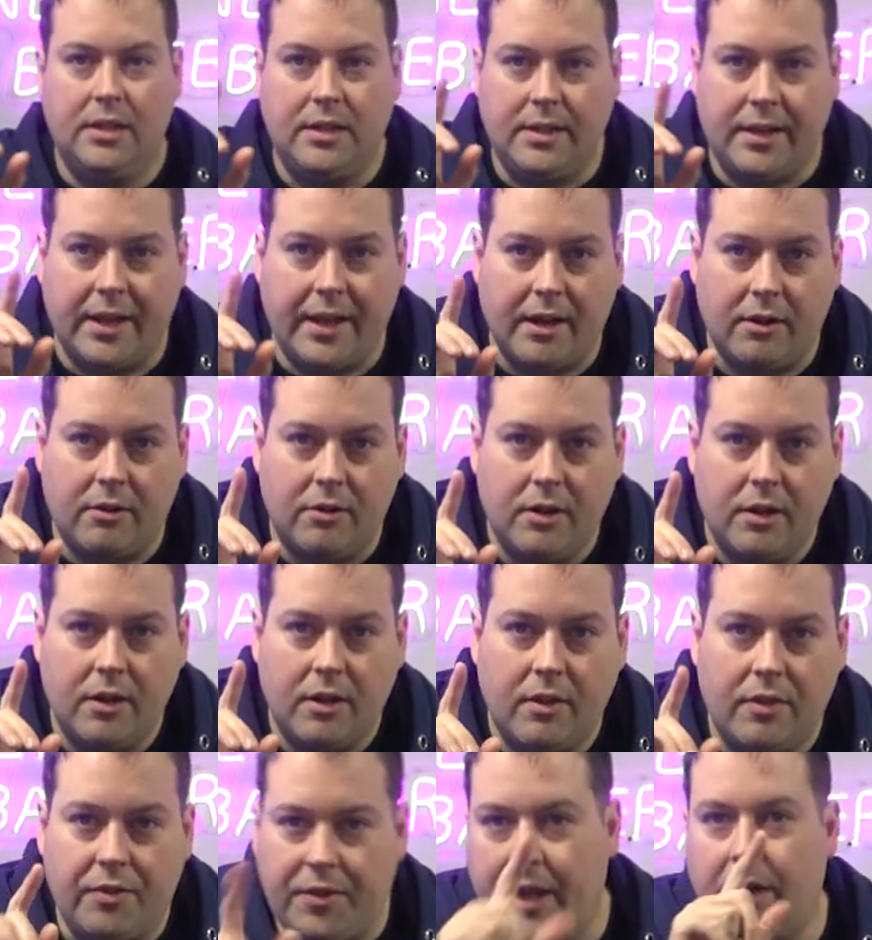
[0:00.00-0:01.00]
Now,
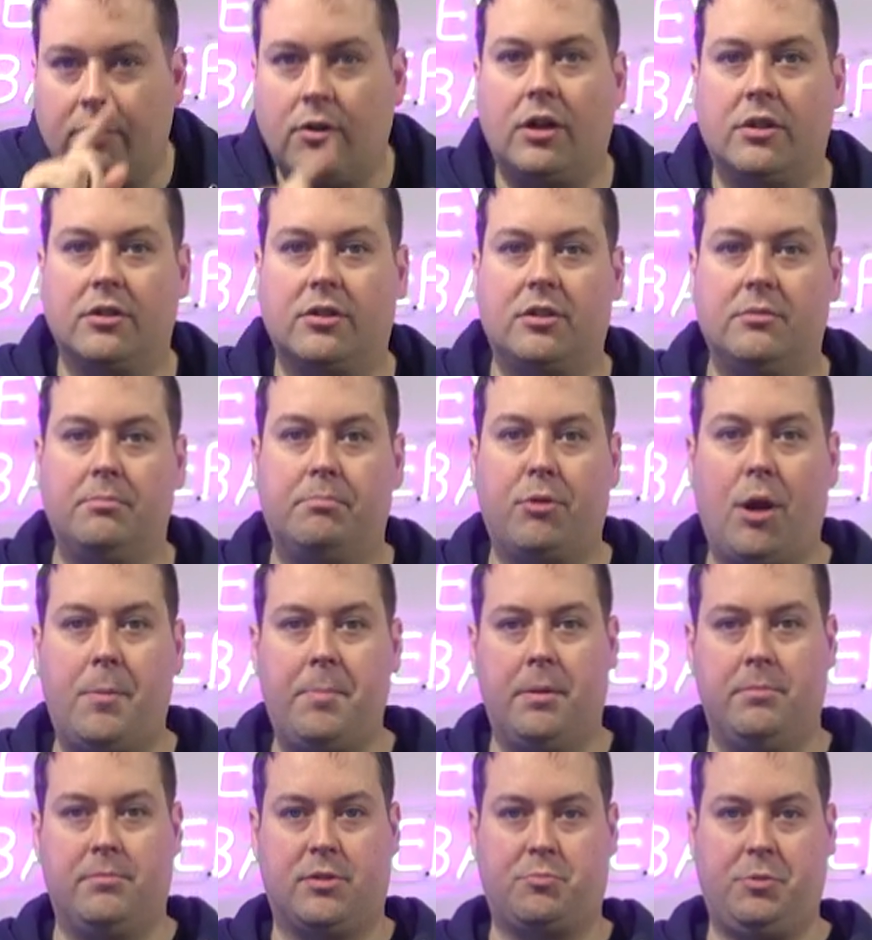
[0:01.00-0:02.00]
there are some
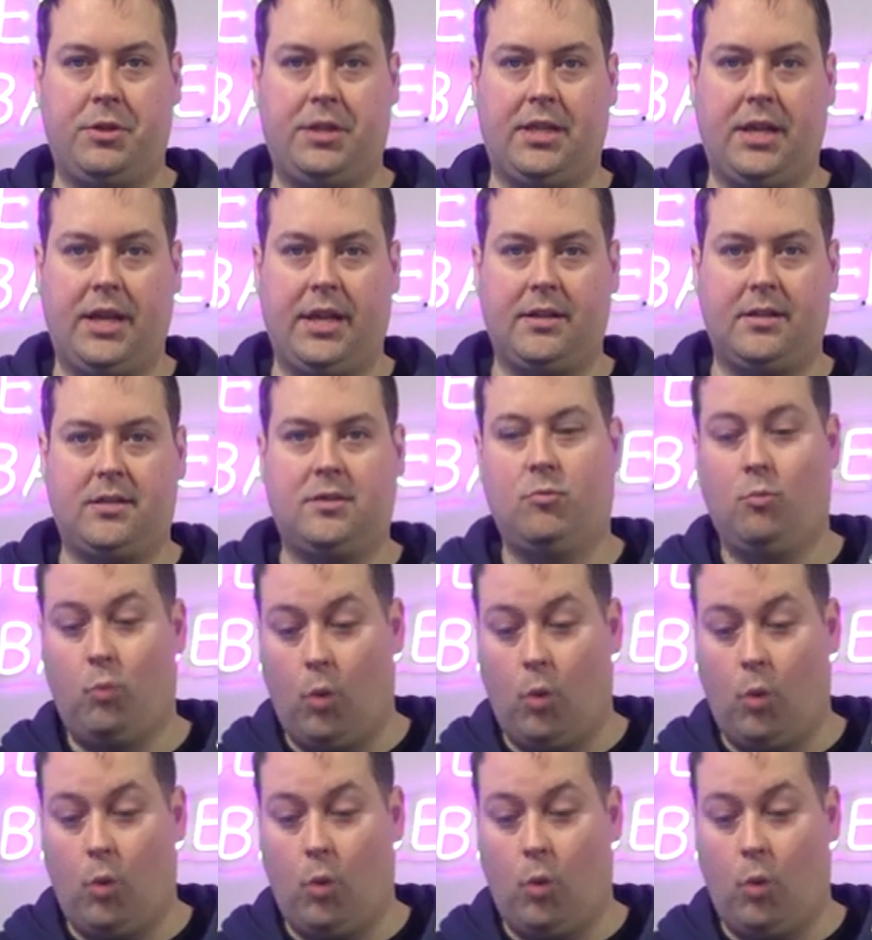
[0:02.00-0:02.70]
problems with that.